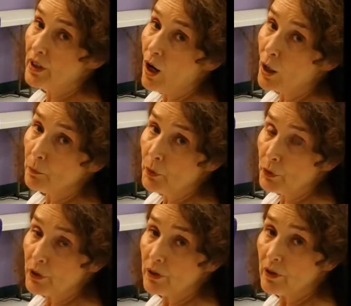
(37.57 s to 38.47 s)
armored.
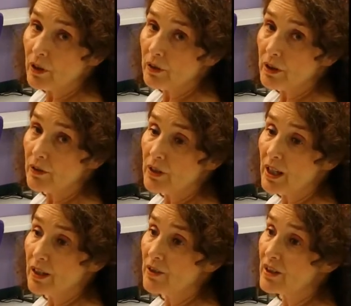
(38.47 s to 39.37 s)

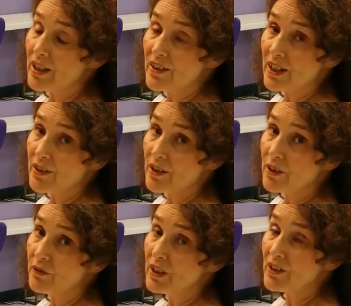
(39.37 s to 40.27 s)
It's less sensitive,
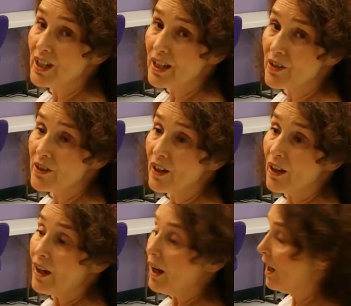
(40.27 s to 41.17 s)
and it takes
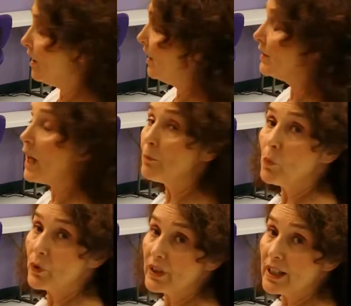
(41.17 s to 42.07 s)
a lot more
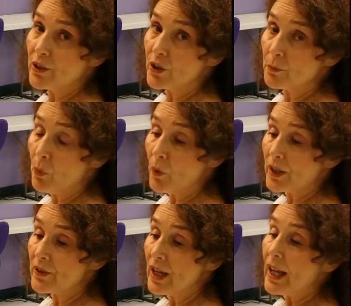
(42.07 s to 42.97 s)
to get to the
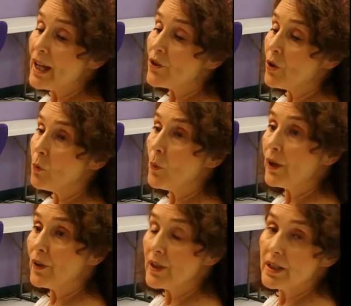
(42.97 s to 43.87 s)
points. So
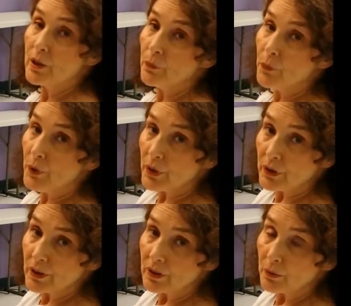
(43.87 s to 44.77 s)
whereas in the
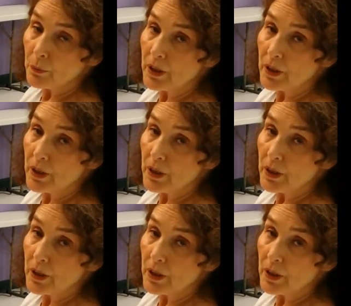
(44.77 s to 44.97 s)
foot we